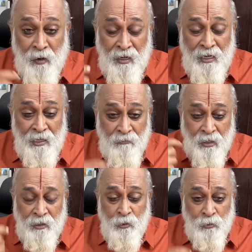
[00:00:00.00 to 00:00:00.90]
Only
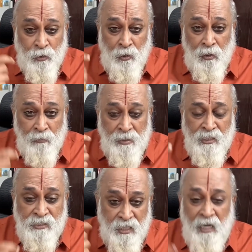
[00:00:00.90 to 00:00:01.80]
when you talk
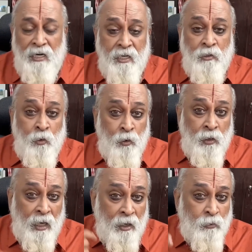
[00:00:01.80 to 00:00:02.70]
with the child and
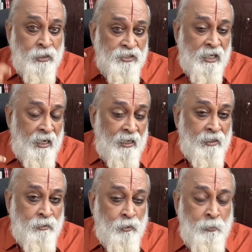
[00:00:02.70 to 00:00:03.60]
don't allow the
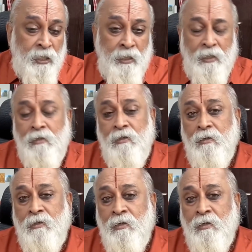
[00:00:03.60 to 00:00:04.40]
child to be